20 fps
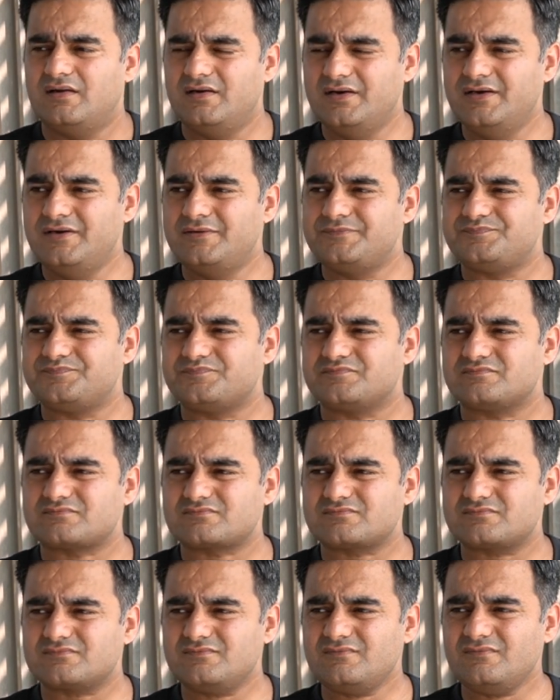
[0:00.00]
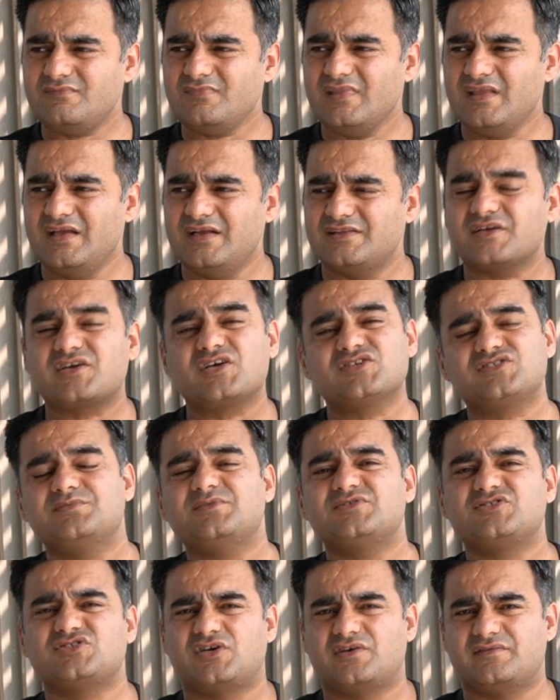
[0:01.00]
The
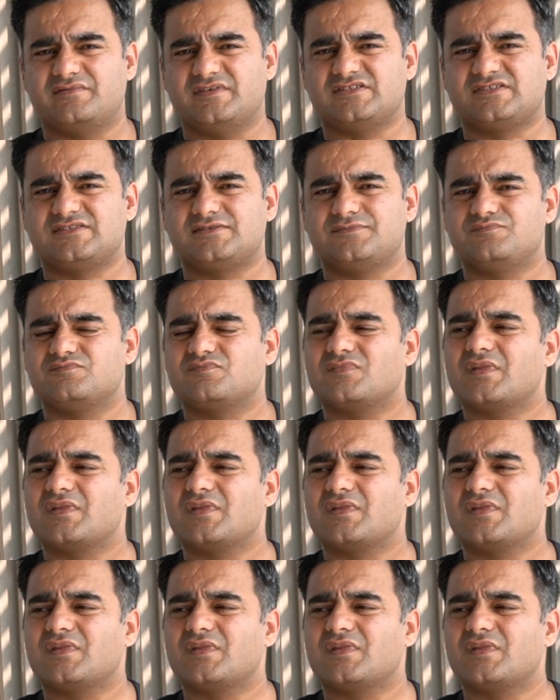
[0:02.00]
customer service,